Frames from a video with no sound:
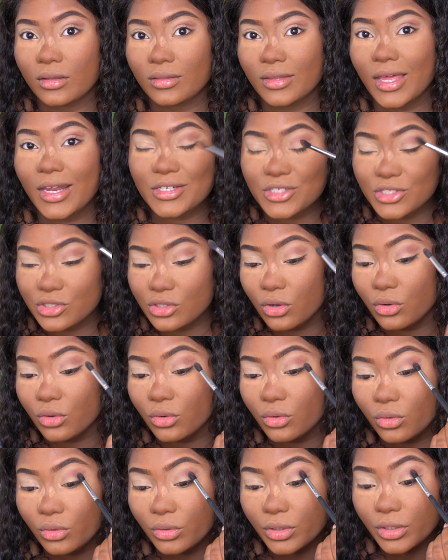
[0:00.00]
That is
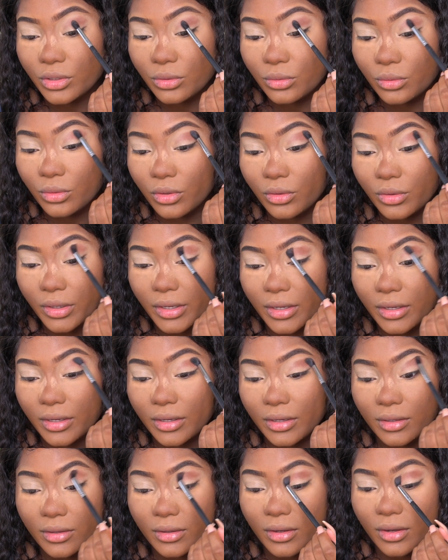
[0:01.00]
so cute.
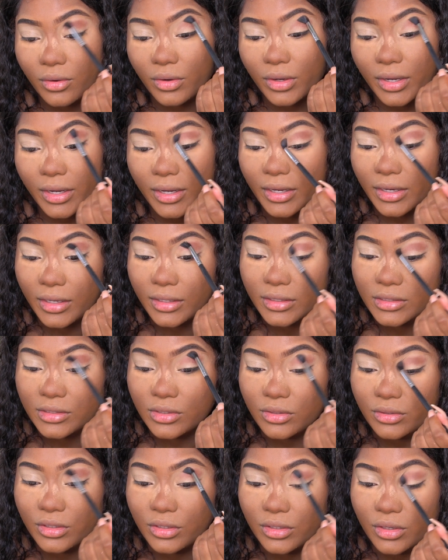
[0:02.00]
Okay, okay,
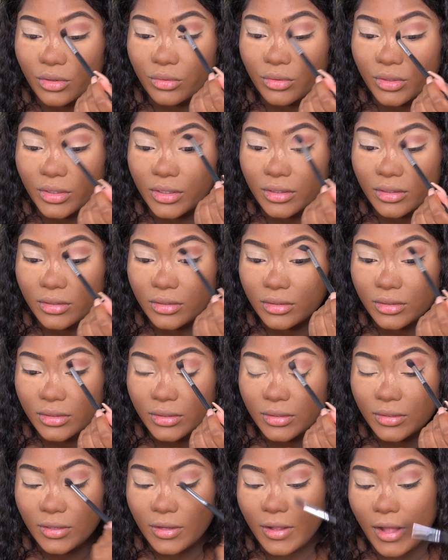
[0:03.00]
Natasha Denona.
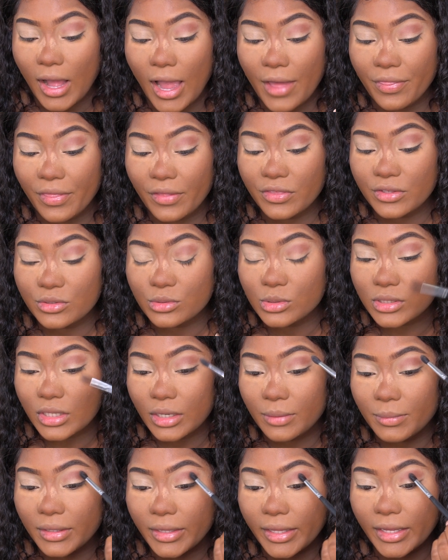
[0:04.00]
I thought this was
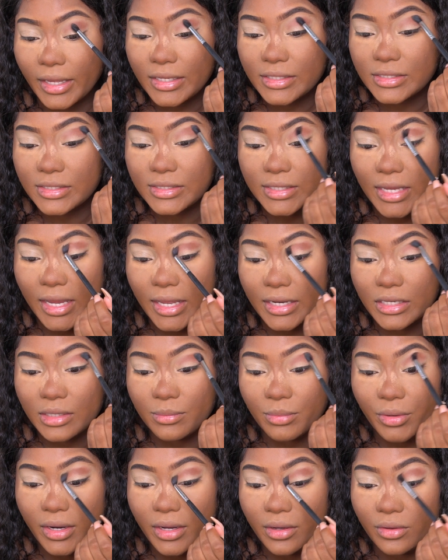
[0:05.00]
gonna be like a sandy
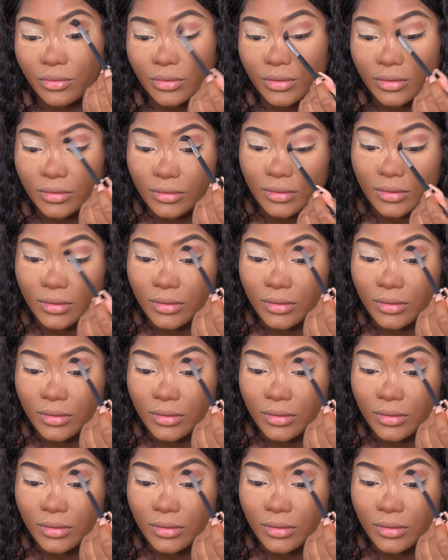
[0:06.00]
brown.